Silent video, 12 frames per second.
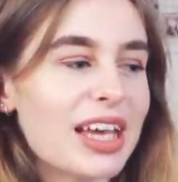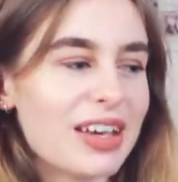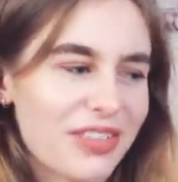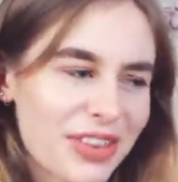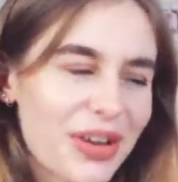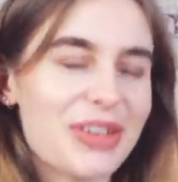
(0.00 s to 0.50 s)

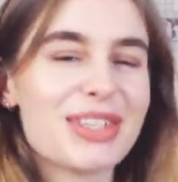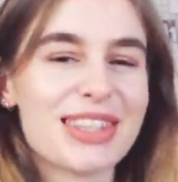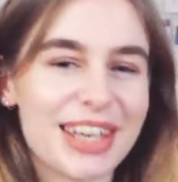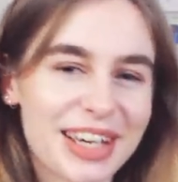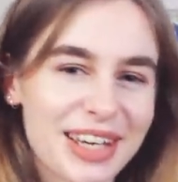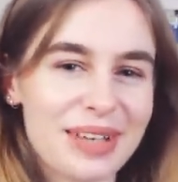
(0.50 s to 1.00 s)
even though it's
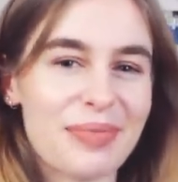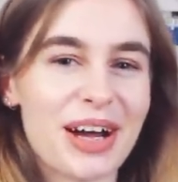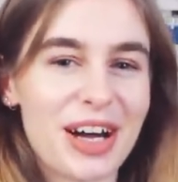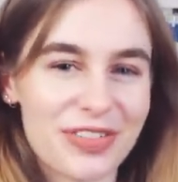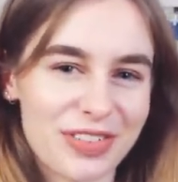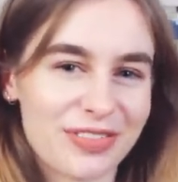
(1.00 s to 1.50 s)
thicker than
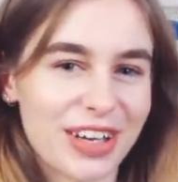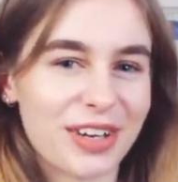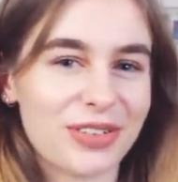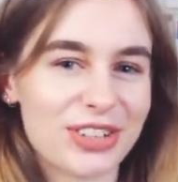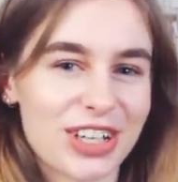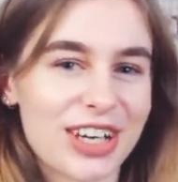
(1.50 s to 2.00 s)
my other
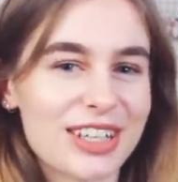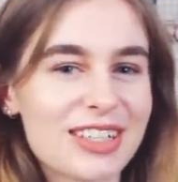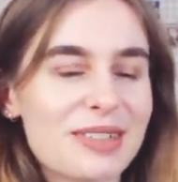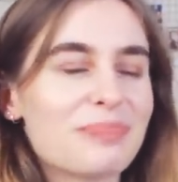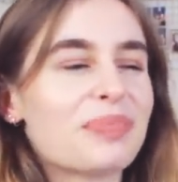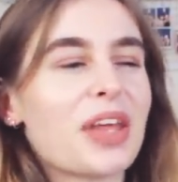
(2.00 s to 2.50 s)
flannel
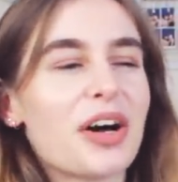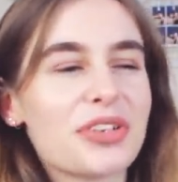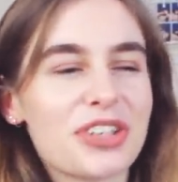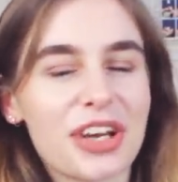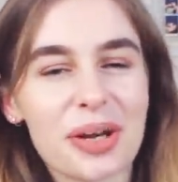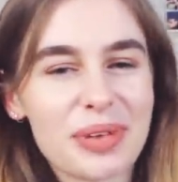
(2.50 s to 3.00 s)
shirts. I'll
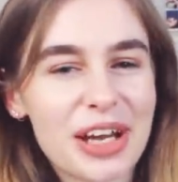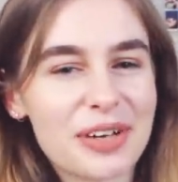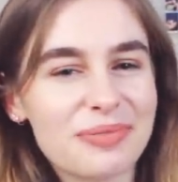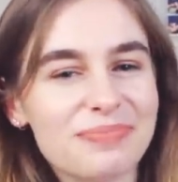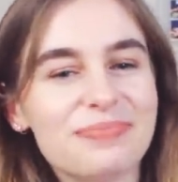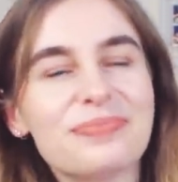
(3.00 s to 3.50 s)
shut up
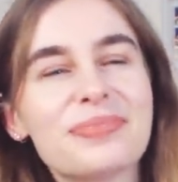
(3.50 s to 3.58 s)
now.